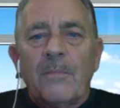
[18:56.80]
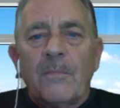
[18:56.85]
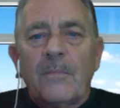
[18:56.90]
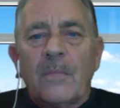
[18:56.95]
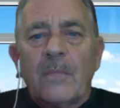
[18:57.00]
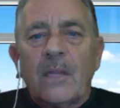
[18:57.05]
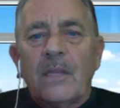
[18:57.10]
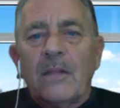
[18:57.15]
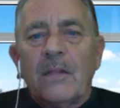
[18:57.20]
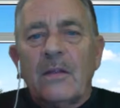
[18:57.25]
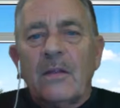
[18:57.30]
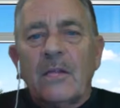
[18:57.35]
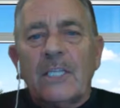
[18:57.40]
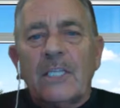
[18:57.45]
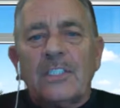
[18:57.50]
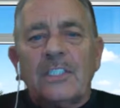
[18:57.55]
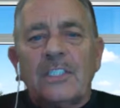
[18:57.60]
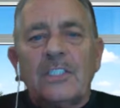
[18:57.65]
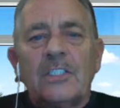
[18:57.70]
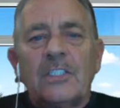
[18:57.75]

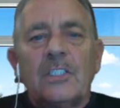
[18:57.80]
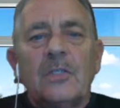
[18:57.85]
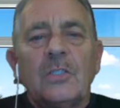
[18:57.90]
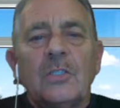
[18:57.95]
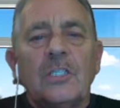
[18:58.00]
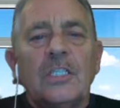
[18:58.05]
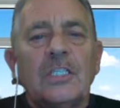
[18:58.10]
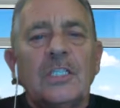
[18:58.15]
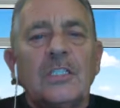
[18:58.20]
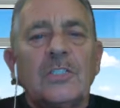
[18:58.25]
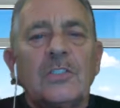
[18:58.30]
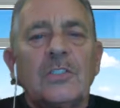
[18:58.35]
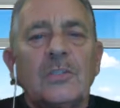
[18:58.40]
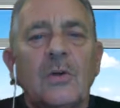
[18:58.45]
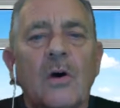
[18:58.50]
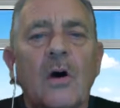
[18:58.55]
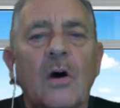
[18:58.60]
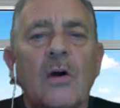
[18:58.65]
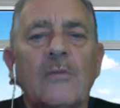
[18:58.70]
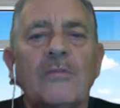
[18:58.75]
Let's ensure that it's
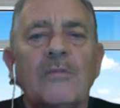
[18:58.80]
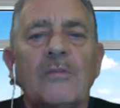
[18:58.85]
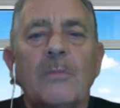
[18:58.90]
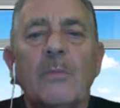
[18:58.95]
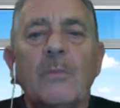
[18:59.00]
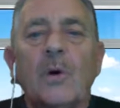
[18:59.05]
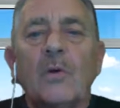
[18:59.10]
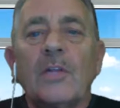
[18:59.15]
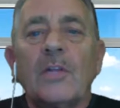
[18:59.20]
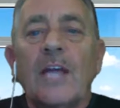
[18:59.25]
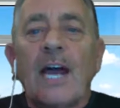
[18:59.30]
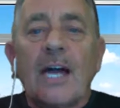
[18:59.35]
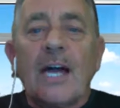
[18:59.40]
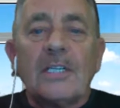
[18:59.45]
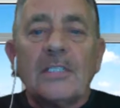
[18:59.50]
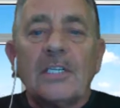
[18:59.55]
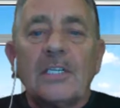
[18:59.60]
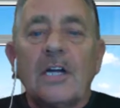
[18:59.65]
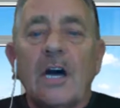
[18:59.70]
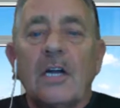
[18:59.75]
strong for both the
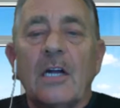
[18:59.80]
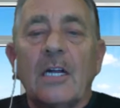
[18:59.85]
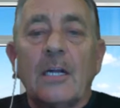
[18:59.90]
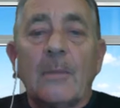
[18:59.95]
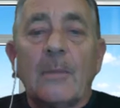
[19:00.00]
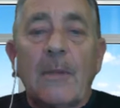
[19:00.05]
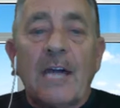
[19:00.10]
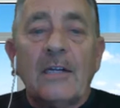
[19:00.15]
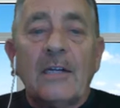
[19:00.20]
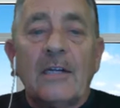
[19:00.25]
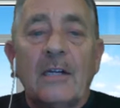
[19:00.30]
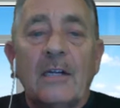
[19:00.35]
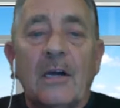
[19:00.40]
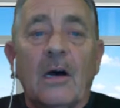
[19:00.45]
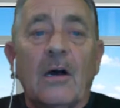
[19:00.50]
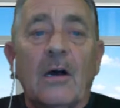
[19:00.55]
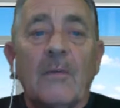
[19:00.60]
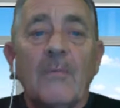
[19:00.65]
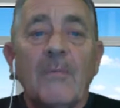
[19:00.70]
hexagon and the pentagon